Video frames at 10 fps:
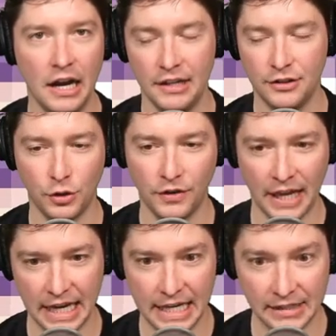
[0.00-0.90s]
sort of
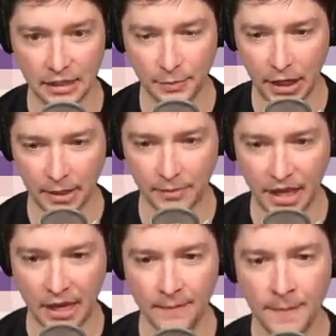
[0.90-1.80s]
like instant pickup
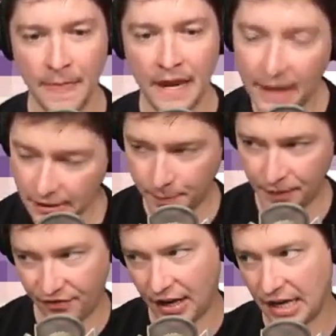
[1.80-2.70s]
thing, that's been
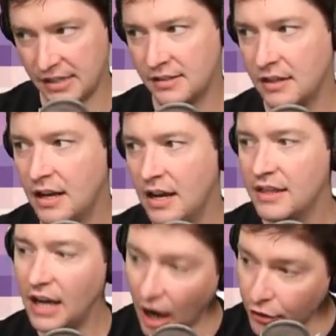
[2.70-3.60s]
fixed.
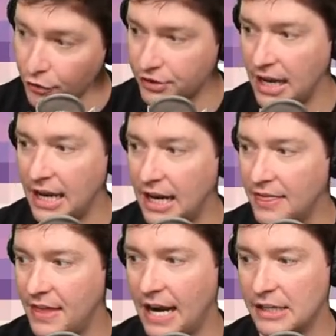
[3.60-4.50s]
The other thing
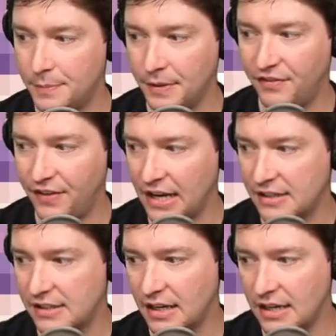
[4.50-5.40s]
that has been
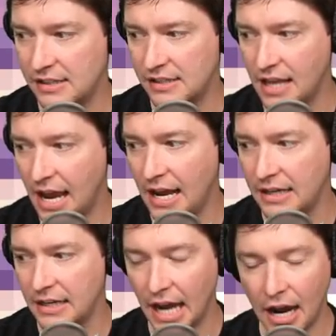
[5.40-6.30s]
fixed is
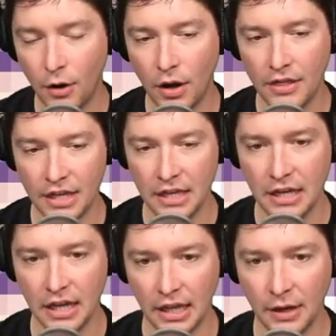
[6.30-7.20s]
that now the
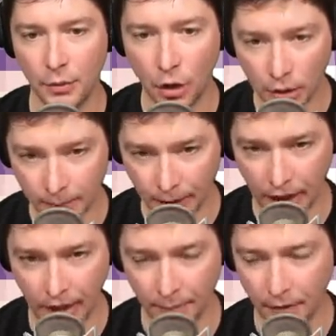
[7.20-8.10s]
Allay will only pick
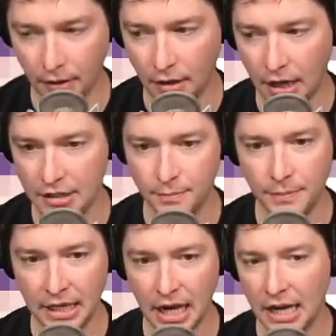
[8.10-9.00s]
up as
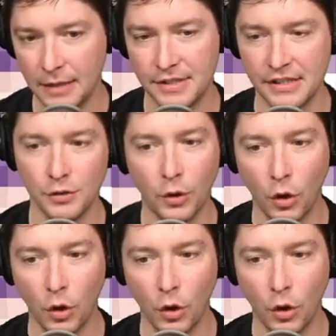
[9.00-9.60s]
many items as it will